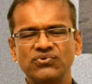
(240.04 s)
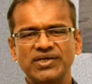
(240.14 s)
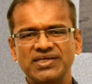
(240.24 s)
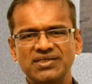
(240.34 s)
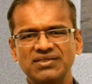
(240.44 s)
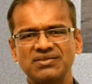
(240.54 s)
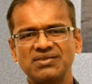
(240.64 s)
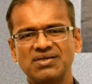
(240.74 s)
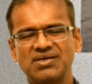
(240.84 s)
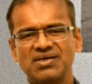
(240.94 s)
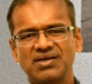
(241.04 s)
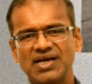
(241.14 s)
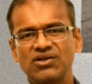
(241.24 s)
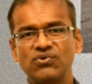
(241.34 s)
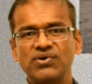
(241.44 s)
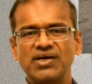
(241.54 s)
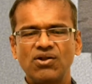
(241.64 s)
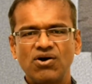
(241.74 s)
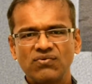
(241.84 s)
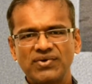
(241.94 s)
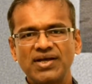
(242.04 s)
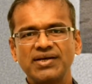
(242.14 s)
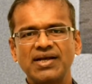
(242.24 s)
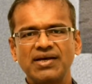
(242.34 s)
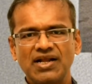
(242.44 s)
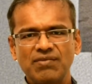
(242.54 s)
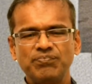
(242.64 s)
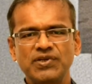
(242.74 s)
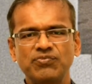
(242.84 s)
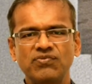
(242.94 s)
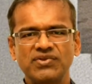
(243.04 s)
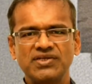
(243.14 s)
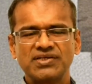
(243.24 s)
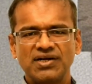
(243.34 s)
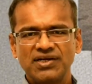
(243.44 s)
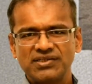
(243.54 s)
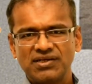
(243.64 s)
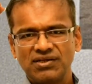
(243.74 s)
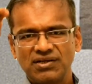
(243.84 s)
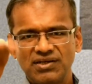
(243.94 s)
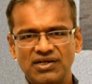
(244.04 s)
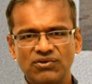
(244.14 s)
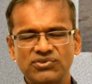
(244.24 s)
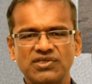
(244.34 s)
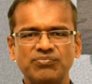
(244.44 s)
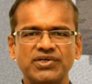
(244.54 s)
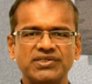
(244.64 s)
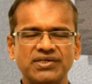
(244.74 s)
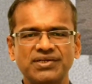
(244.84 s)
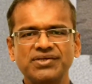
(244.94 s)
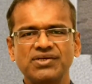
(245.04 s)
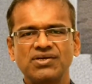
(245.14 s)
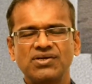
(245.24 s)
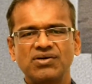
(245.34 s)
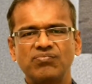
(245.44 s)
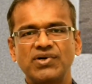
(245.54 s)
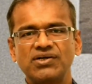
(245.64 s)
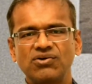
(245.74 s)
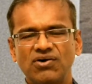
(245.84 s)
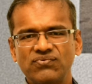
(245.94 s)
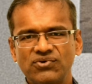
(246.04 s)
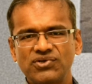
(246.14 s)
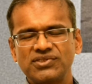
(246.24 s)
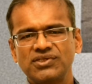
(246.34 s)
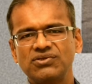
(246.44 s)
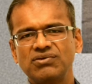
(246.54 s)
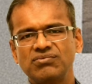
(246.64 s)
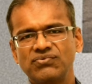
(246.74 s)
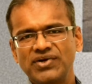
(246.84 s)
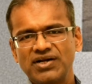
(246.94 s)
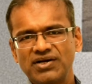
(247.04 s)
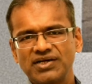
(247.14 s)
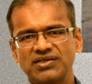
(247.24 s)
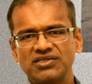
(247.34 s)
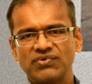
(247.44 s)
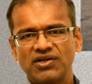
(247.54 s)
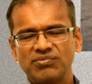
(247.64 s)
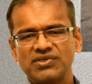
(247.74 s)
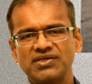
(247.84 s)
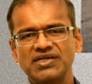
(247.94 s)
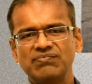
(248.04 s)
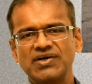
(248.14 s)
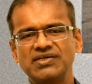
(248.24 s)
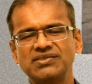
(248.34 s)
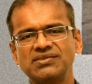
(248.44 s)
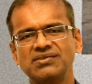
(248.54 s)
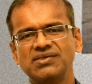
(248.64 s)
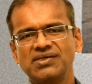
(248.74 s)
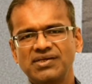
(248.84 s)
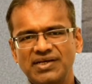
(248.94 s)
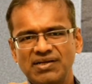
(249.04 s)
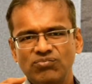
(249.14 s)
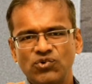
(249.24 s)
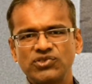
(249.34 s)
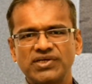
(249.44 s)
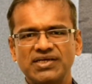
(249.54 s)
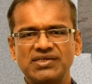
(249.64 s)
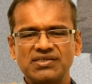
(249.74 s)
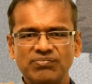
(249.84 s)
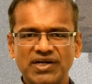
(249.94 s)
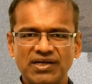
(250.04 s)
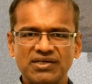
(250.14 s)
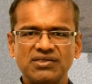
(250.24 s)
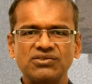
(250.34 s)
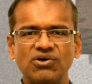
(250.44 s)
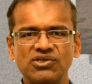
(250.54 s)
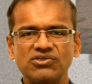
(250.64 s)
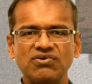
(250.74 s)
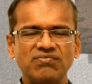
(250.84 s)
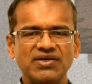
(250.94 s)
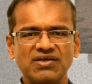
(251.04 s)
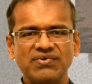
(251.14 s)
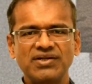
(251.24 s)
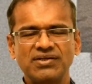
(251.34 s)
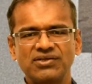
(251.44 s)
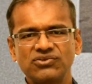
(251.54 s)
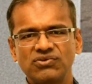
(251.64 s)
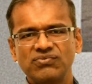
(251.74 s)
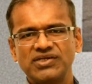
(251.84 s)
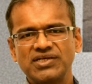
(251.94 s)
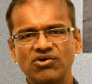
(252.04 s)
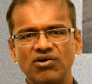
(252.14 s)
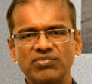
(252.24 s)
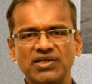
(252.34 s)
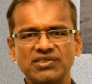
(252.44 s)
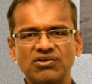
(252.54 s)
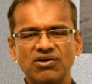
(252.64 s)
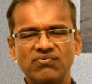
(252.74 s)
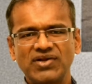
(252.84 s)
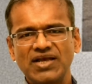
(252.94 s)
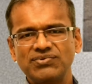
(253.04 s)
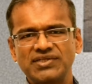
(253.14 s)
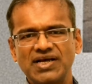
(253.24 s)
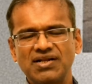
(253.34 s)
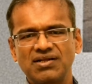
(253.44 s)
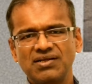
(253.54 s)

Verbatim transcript: kgs can go a long way and can help people with this condition reduce the pressure. But of course, weight reduction is one of the treatments. In most cases, medications also will be given. So it's a combination of lifestyle